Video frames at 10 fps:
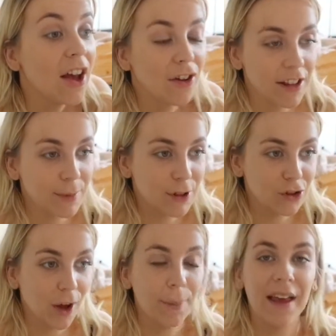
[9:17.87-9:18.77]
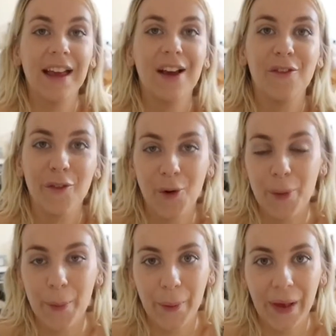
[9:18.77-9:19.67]
Christmas shopping for
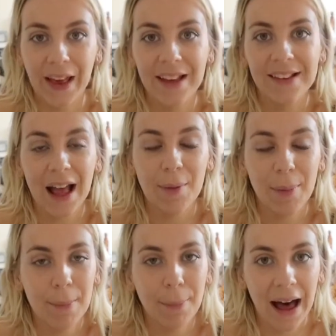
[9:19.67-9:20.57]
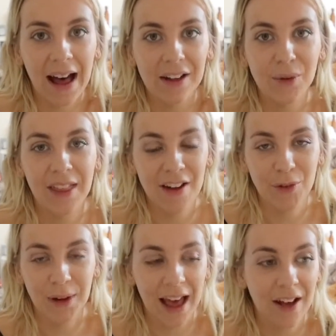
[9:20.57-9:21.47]
the boys. I'm a bit bad with
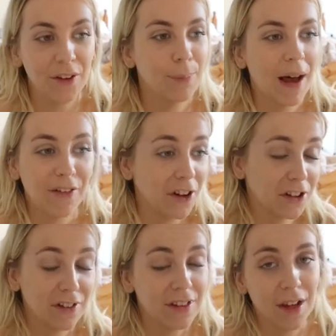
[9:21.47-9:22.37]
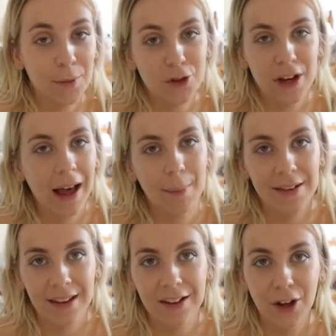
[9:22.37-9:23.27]
everyone else, but I've got so much time,
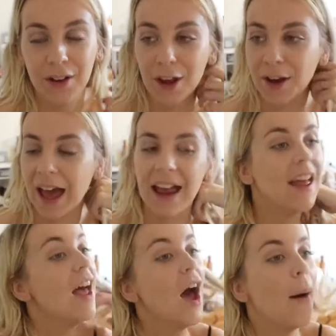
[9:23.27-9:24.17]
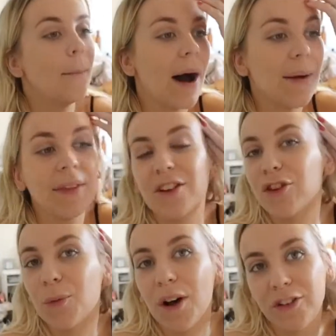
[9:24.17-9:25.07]
it's like totally okay. But I'm
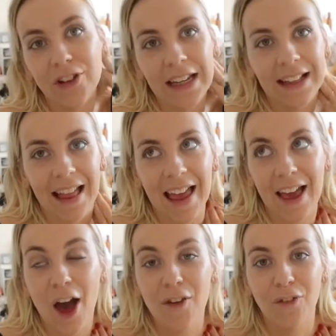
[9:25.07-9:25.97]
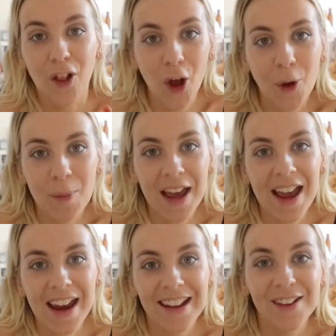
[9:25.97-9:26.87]
literally watching like
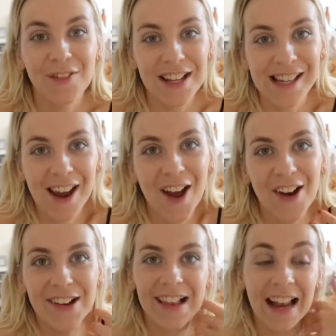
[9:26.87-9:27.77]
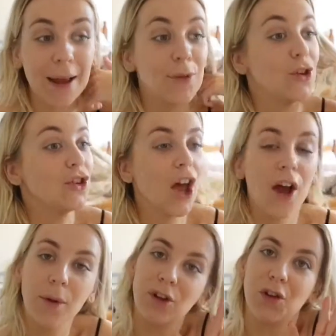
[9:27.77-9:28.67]
Vlogmas videos, and I'm
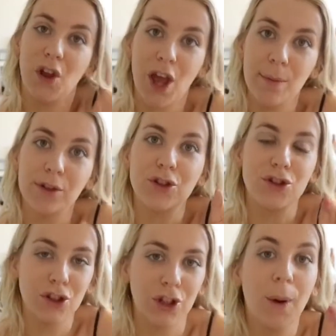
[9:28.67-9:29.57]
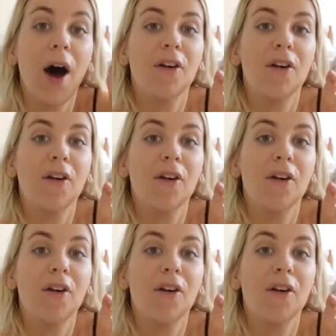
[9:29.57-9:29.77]
so determined to do